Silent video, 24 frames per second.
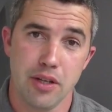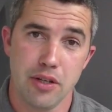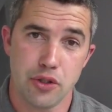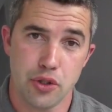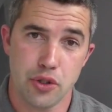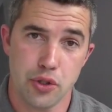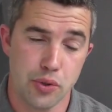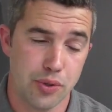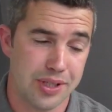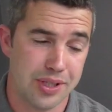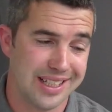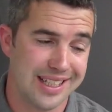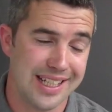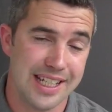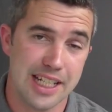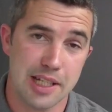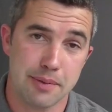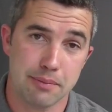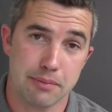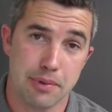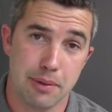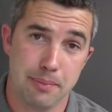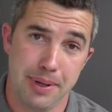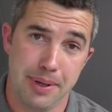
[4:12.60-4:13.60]
to clean
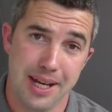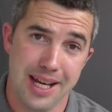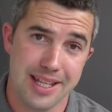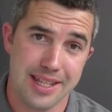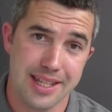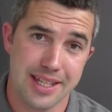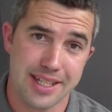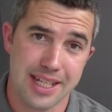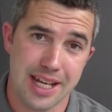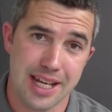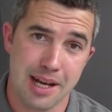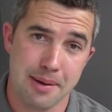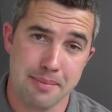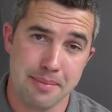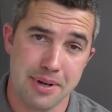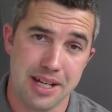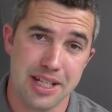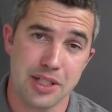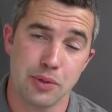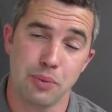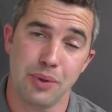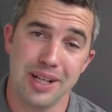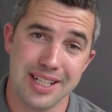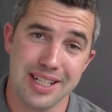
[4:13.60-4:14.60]
and prepare the tab
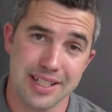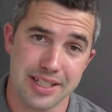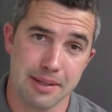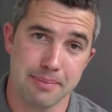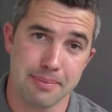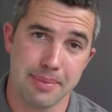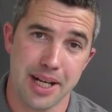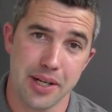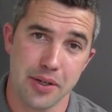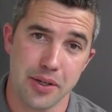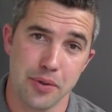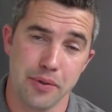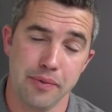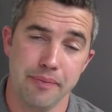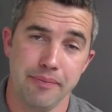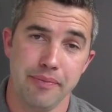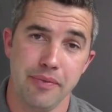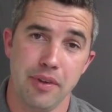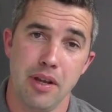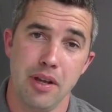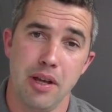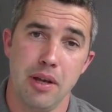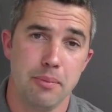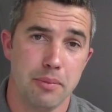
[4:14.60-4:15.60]
as well as the panel
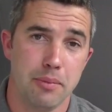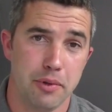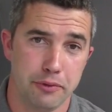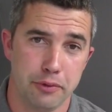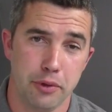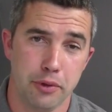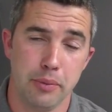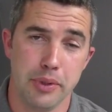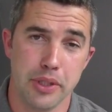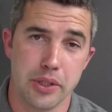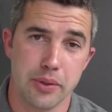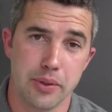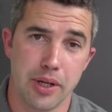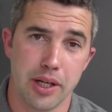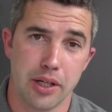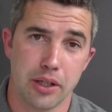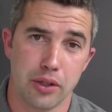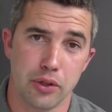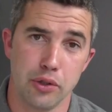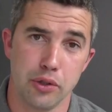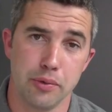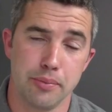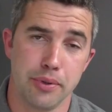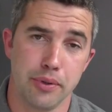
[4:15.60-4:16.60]
before we do our
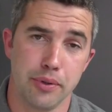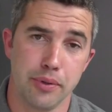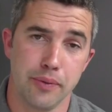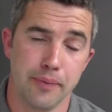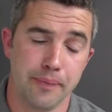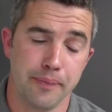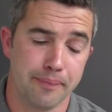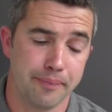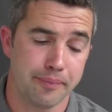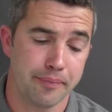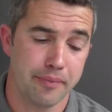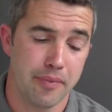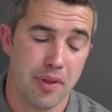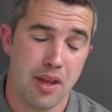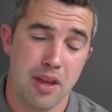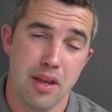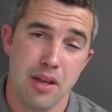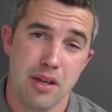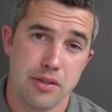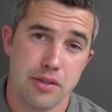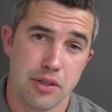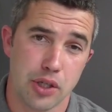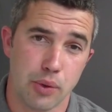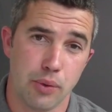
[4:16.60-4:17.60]
glue pull.
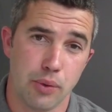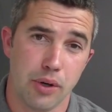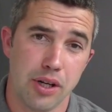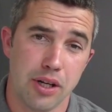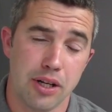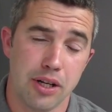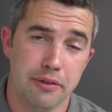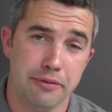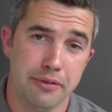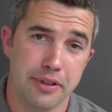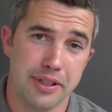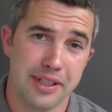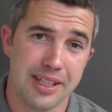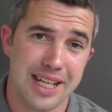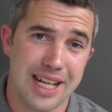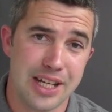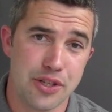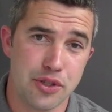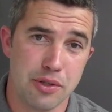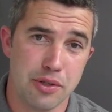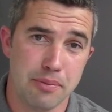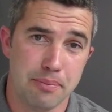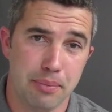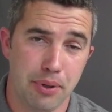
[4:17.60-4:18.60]
So quite often
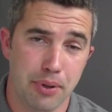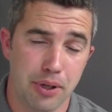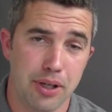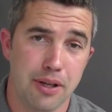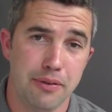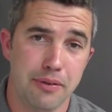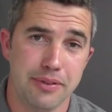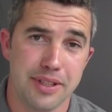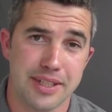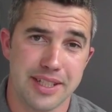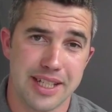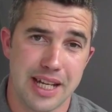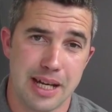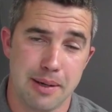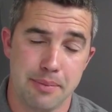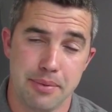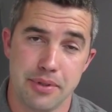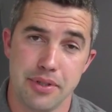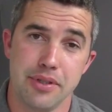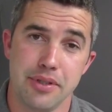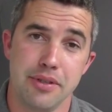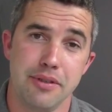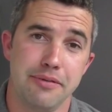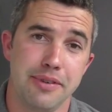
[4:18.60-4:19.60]
as you pull off the
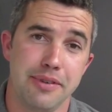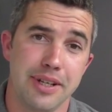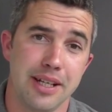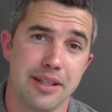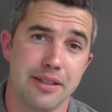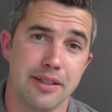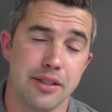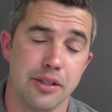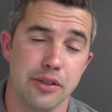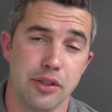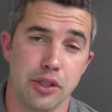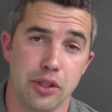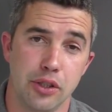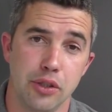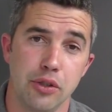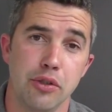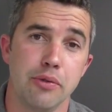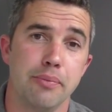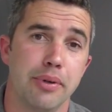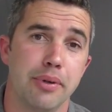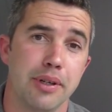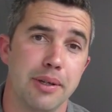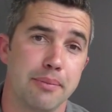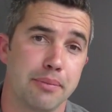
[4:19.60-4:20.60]
tabs and you think that the
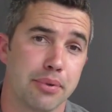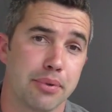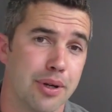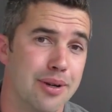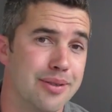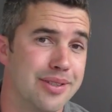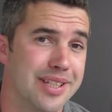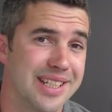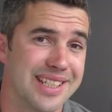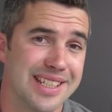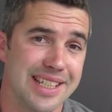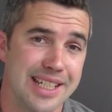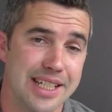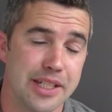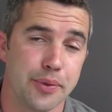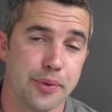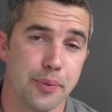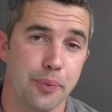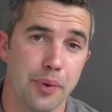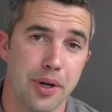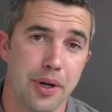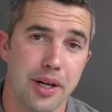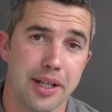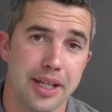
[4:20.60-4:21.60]
glue pulling process
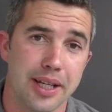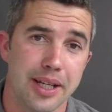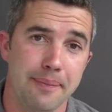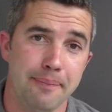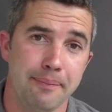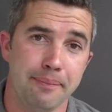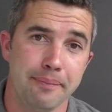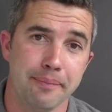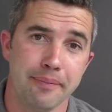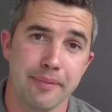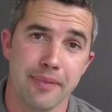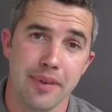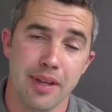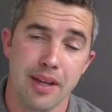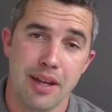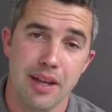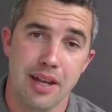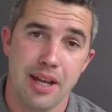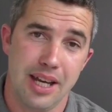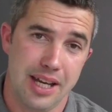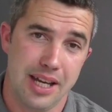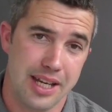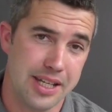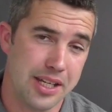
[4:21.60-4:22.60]
isn't working,
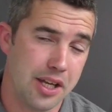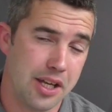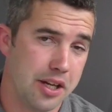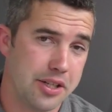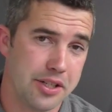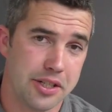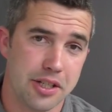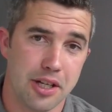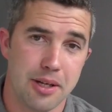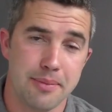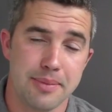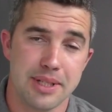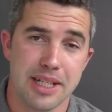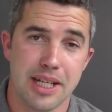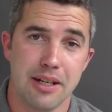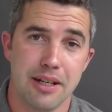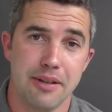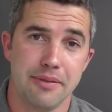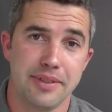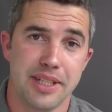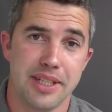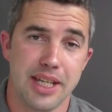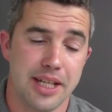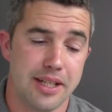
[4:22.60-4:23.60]
9 times out
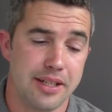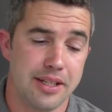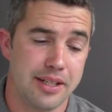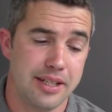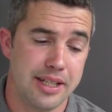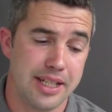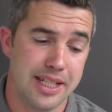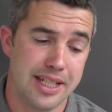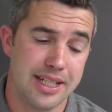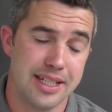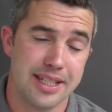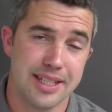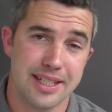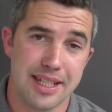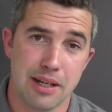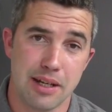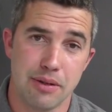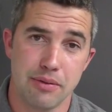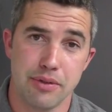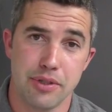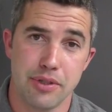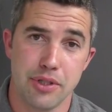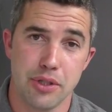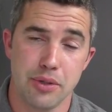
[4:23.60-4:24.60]
of 10 it's
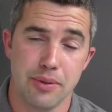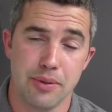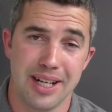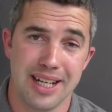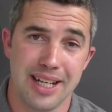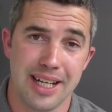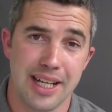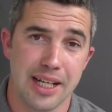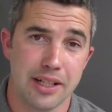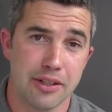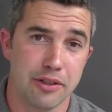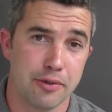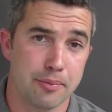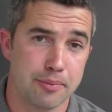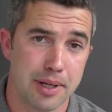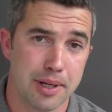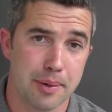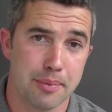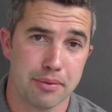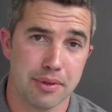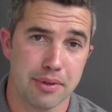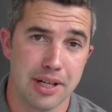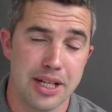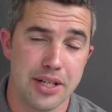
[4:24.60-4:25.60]
down to a lack of
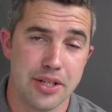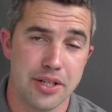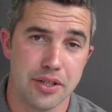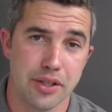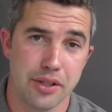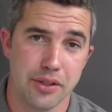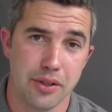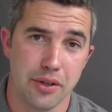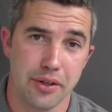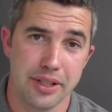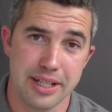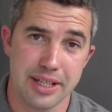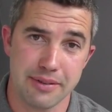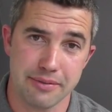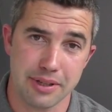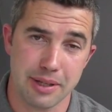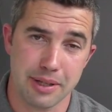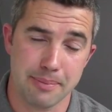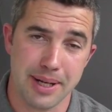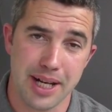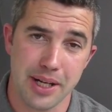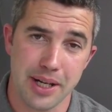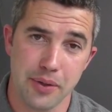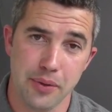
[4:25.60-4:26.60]
preparation on either
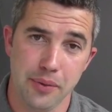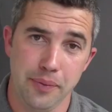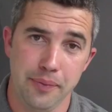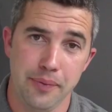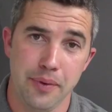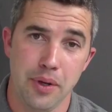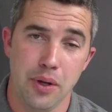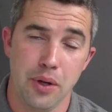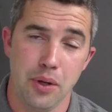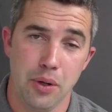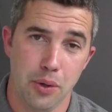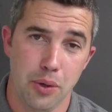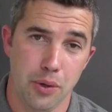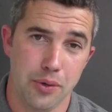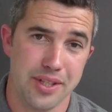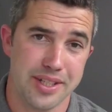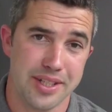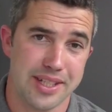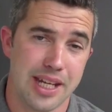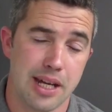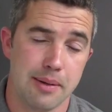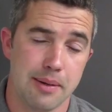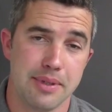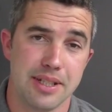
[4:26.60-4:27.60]
the panel or the
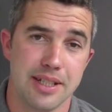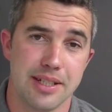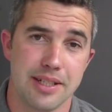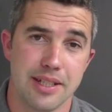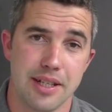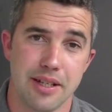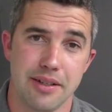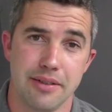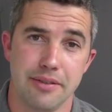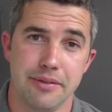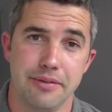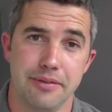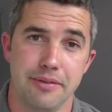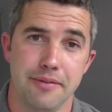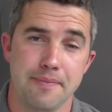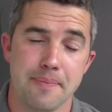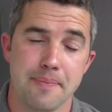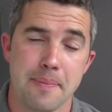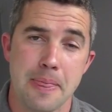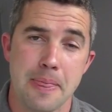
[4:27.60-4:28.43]
tab itself.